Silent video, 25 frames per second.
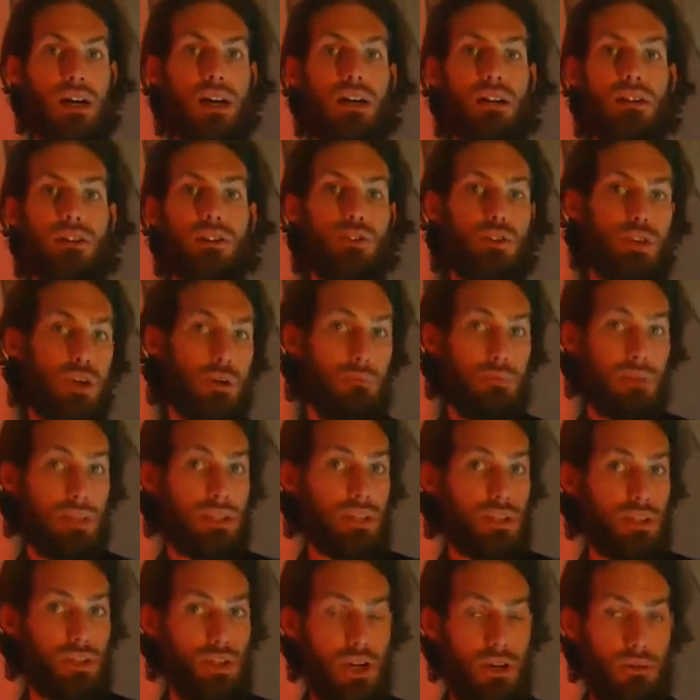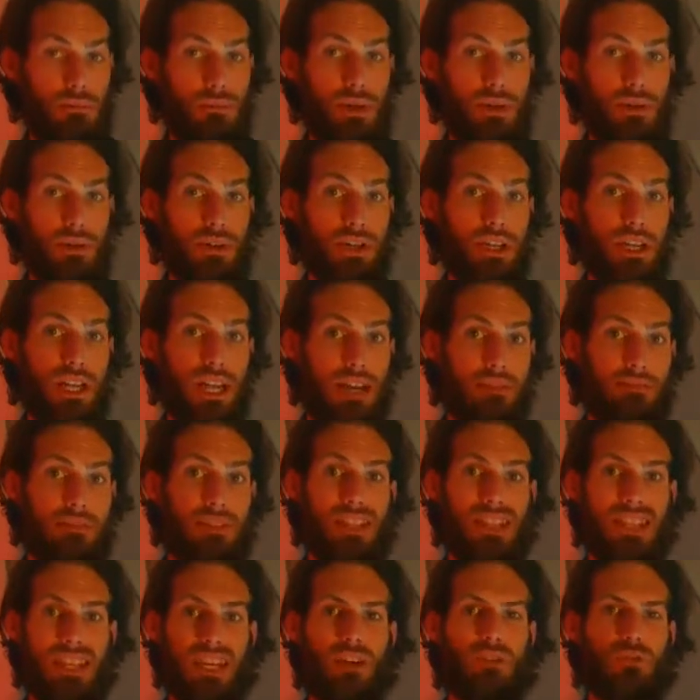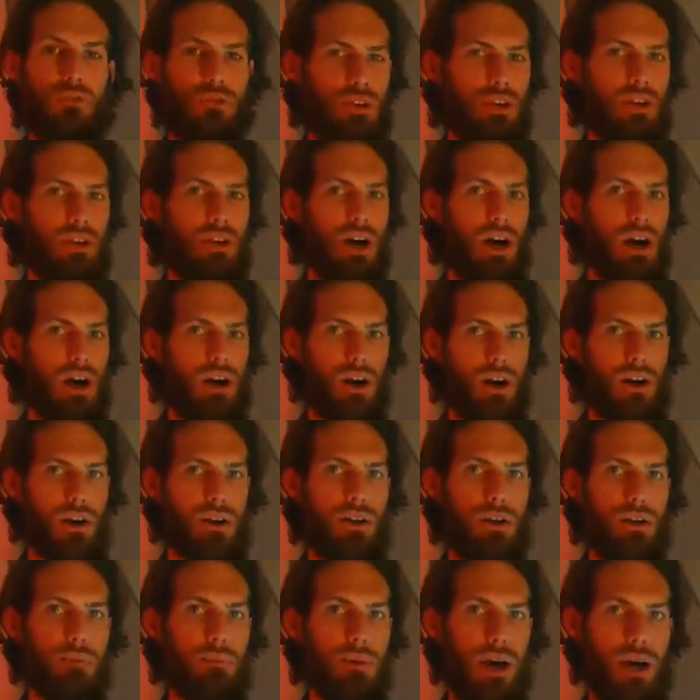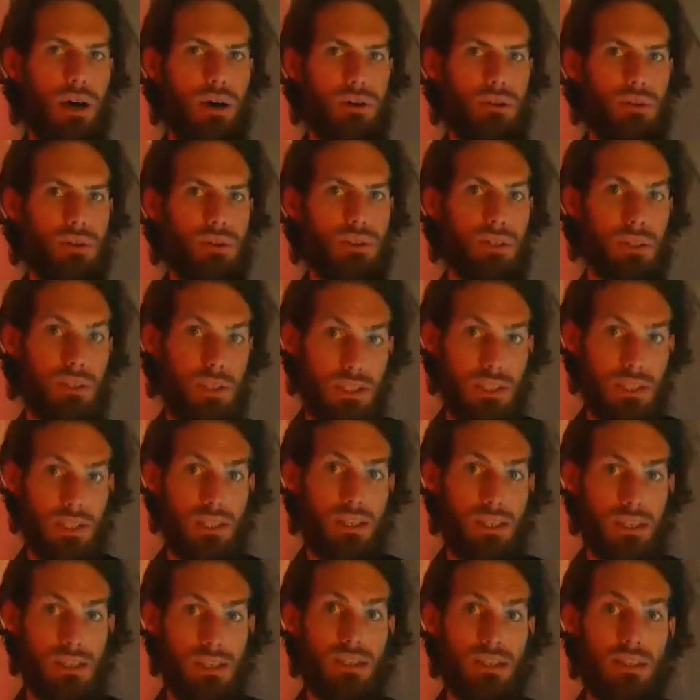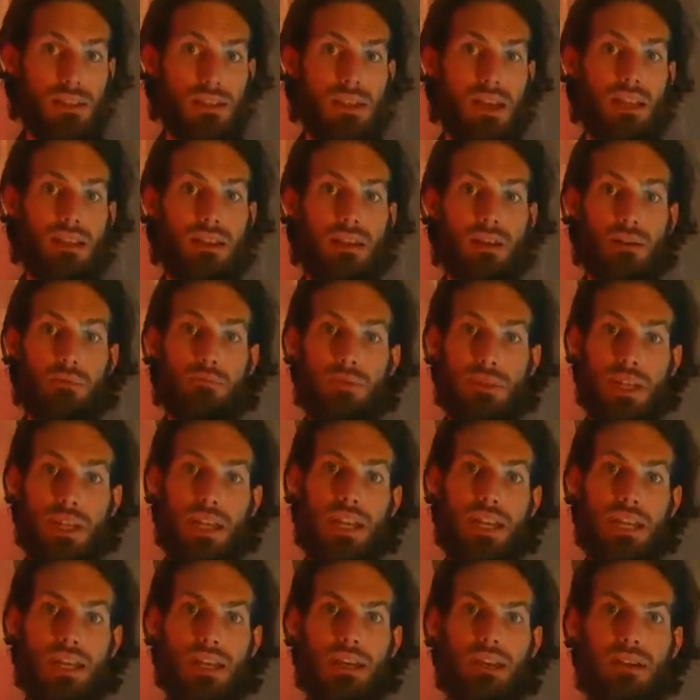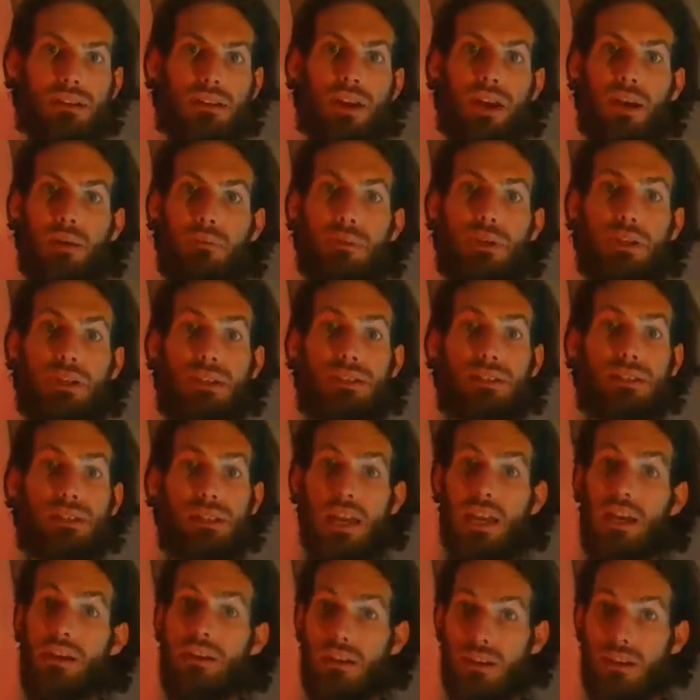The trumpet and the trombone are going to have to think real hard about the key that they're playing in because their